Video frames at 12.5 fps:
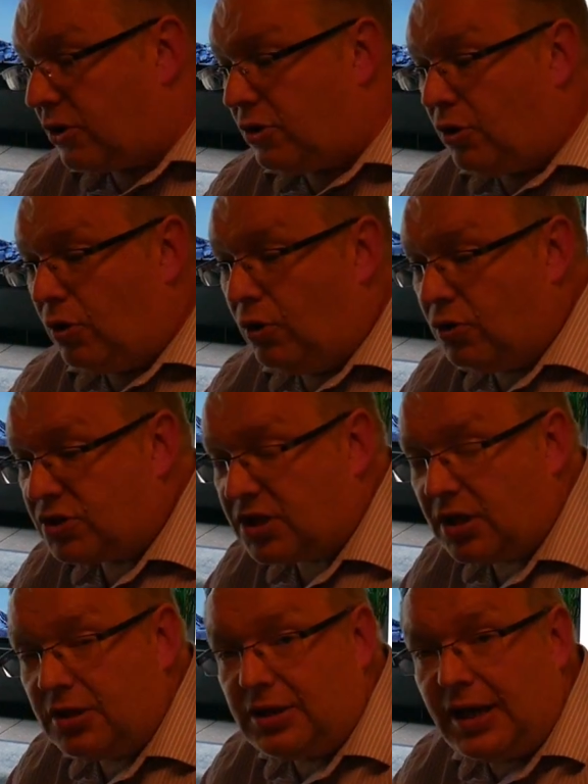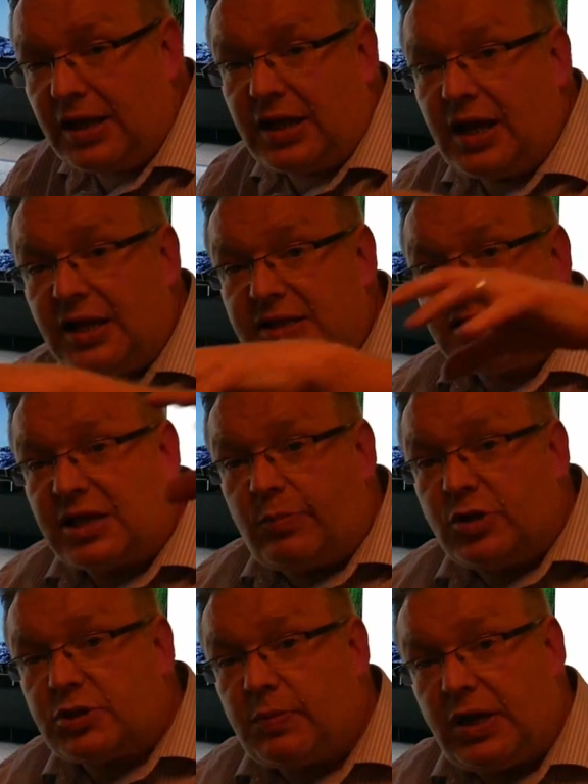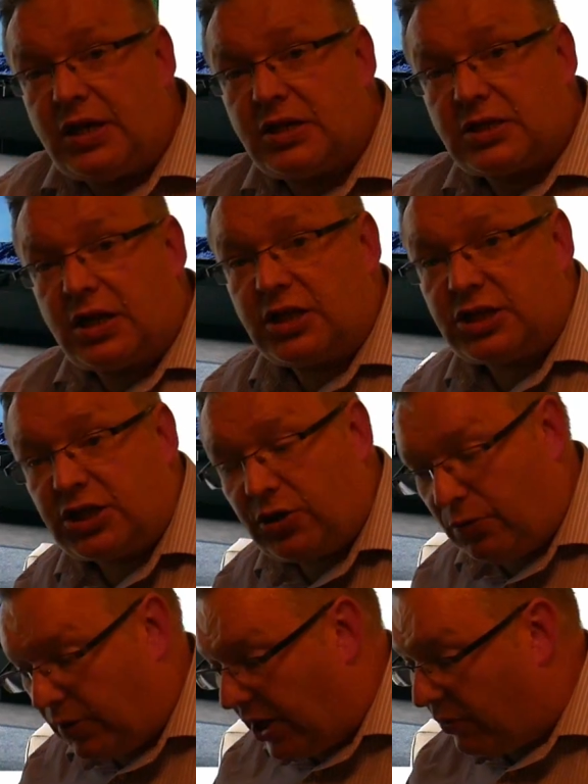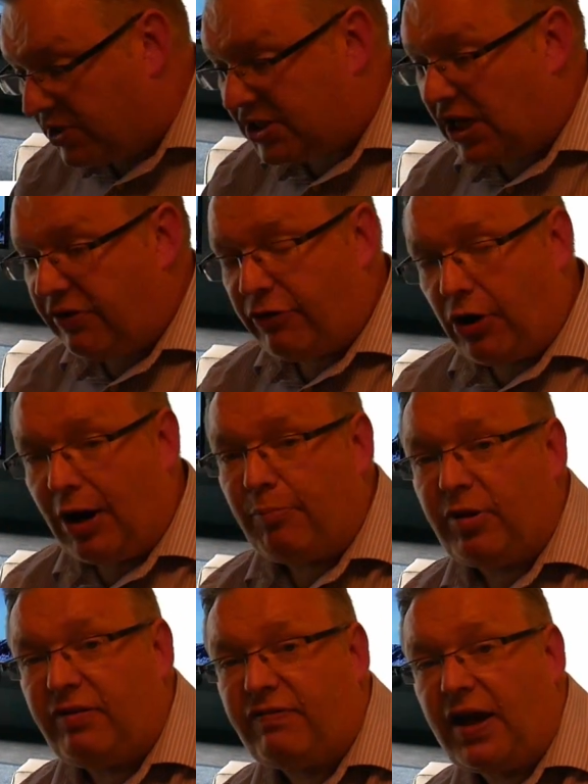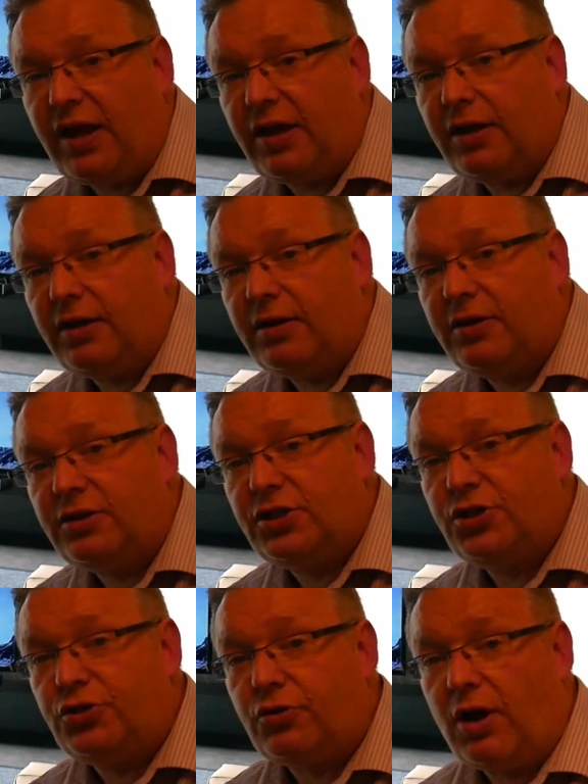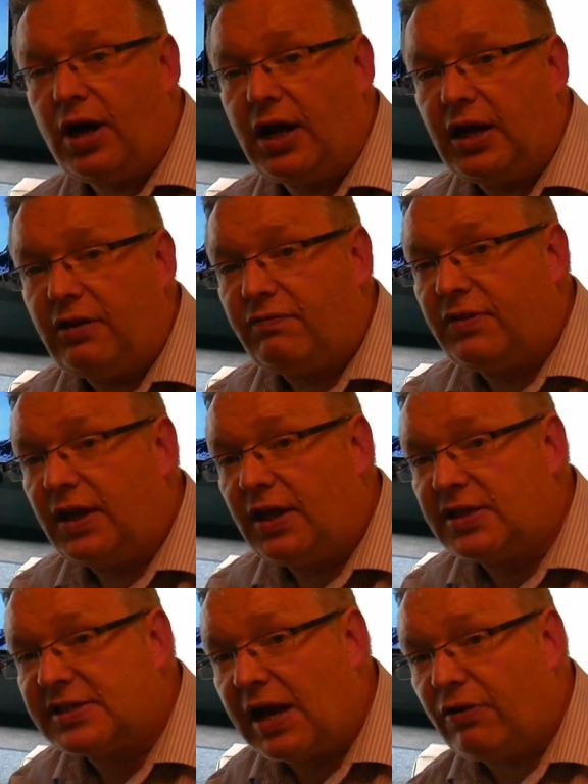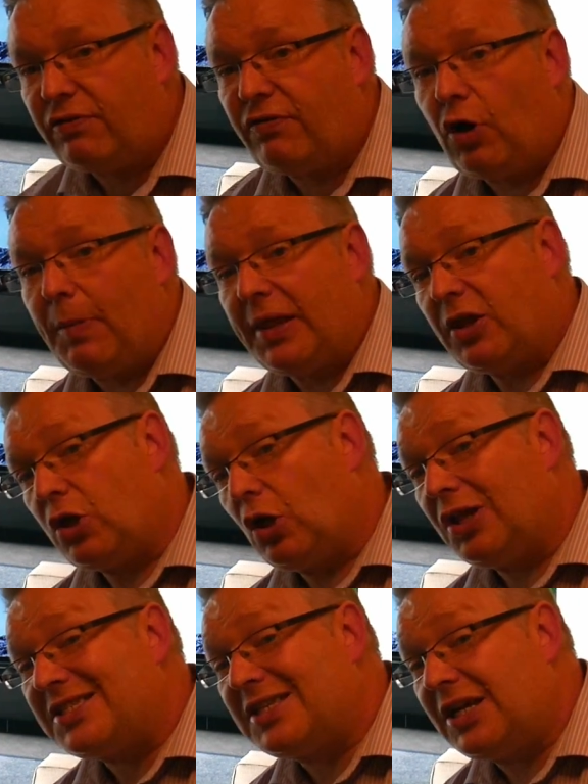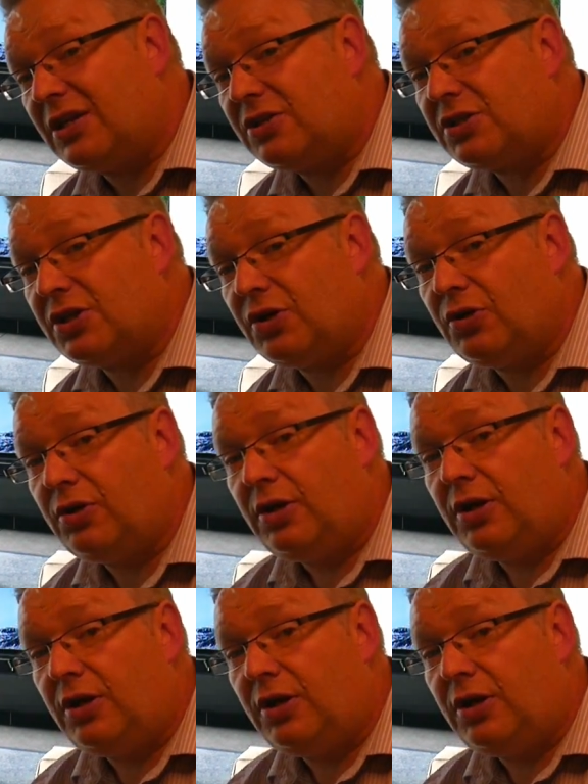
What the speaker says: those dedicated separate speakers linked to a receiver or amplifier to drive the sound format that you're listening to